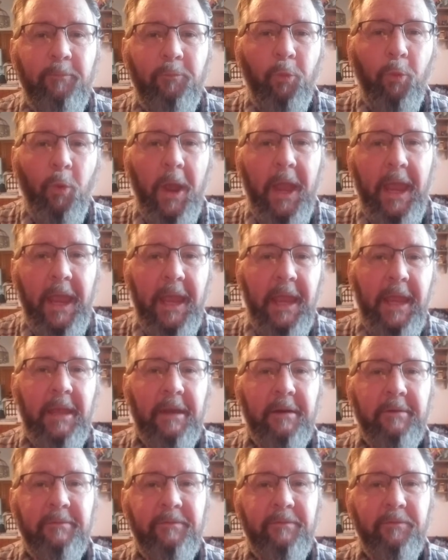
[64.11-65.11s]
way
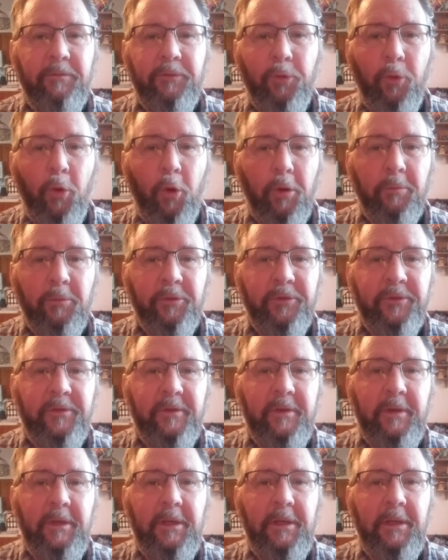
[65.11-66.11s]
of
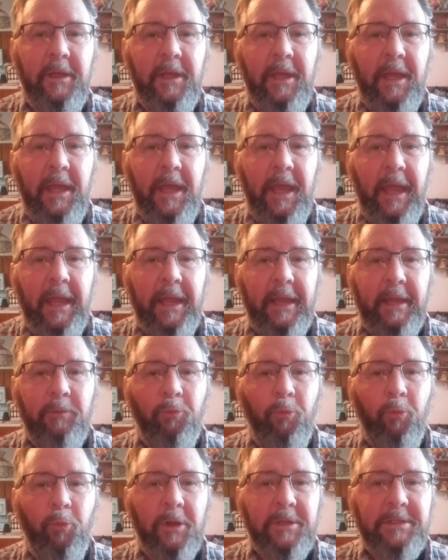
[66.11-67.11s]
normalcy,
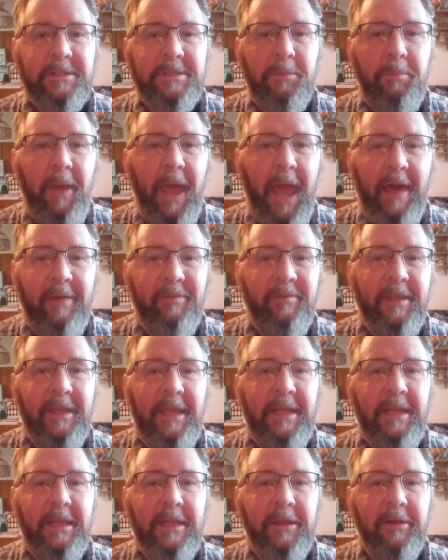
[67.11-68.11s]
and what's the path to
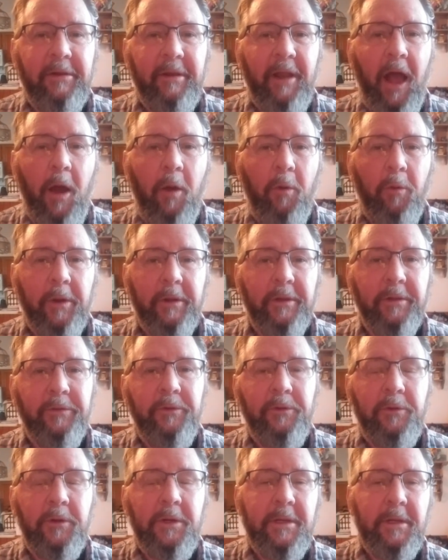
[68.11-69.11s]
get in there and how we're going to
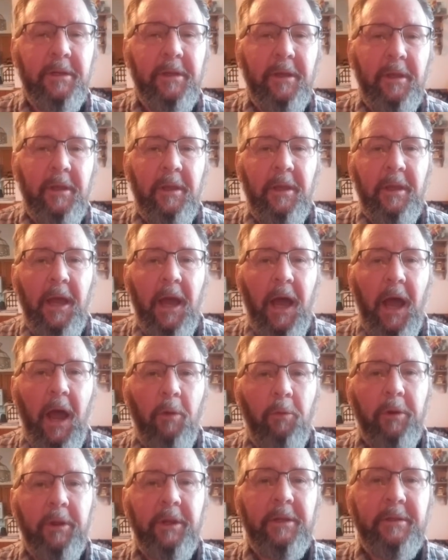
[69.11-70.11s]
do it?
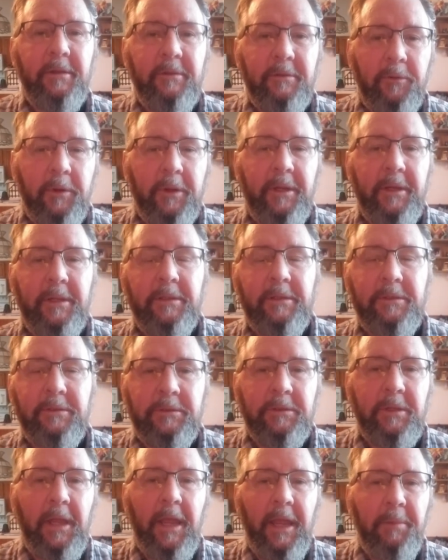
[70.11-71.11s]
We're going to
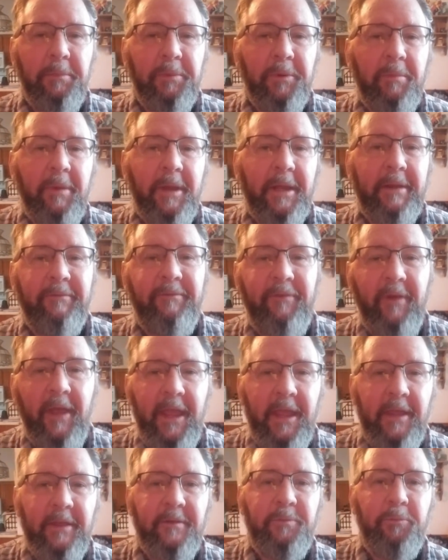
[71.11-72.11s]
implement a
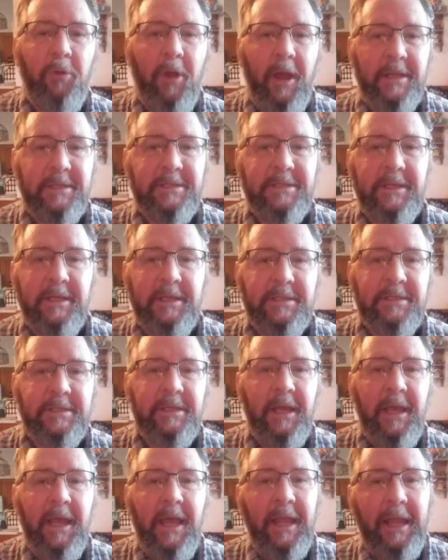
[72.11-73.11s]
phase
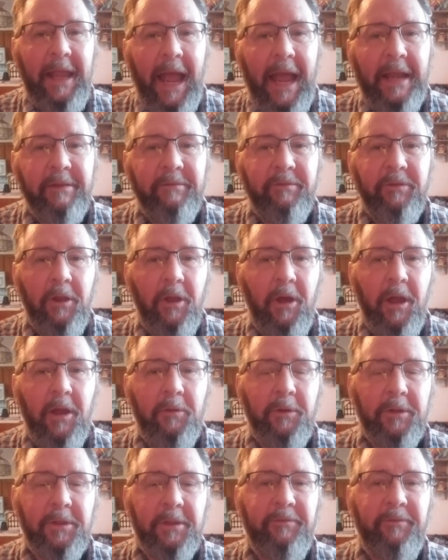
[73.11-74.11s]
process, kind of along
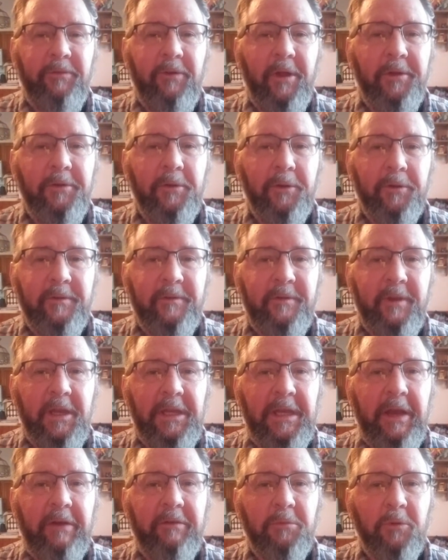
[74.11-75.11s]
what the federal and
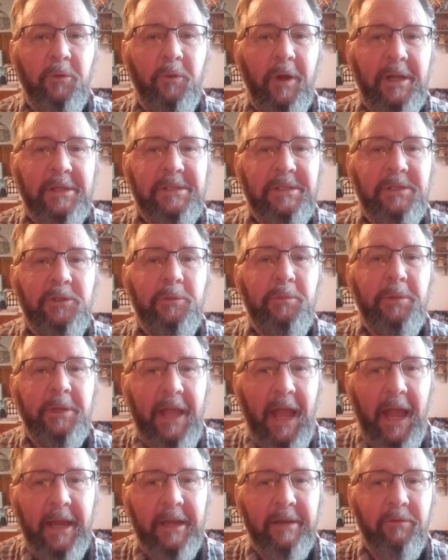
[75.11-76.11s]
state government wants to do, but
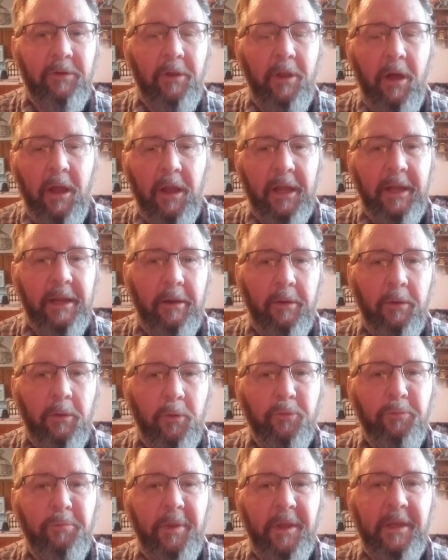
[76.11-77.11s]
kind of along at our
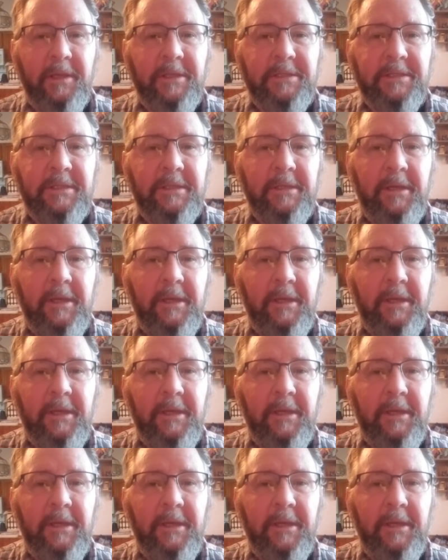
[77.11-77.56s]
own pace.